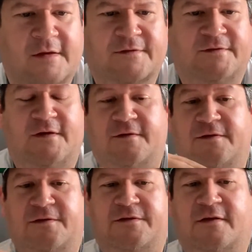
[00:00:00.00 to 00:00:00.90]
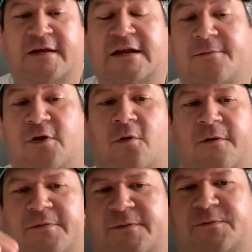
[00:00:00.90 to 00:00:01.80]
to lead up
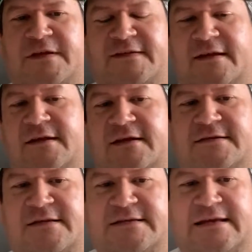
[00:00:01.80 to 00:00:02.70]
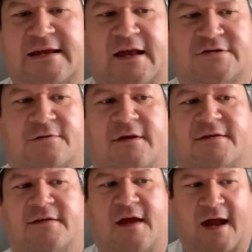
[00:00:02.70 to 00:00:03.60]
descending into the D natural, into
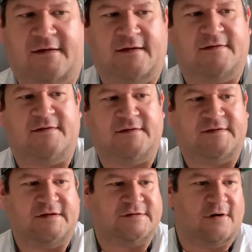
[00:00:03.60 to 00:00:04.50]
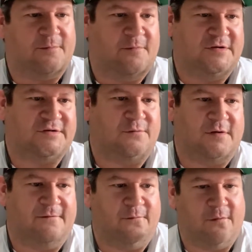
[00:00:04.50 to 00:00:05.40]
the C sharp in measure
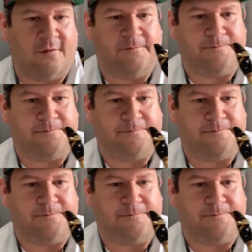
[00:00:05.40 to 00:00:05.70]
24.